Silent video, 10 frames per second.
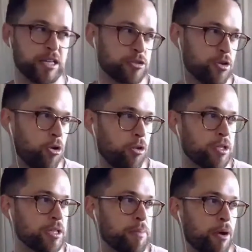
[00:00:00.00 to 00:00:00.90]
there's a hole in
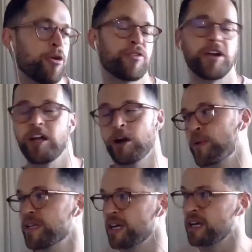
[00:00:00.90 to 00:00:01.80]
the boat over here, we're
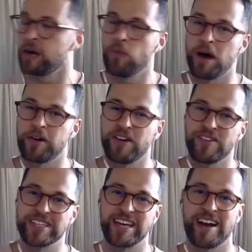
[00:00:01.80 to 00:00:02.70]
taking on water
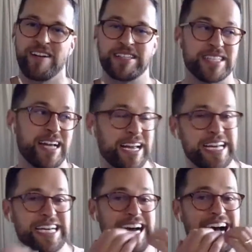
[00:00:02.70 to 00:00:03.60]
over there, it's like,
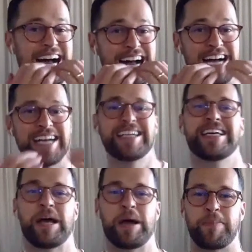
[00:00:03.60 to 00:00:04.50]
ah.
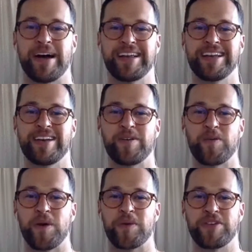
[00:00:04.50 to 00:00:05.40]
But
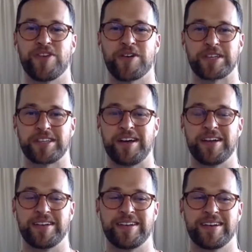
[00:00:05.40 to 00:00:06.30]
when we focus
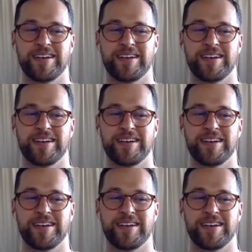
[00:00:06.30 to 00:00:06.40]
on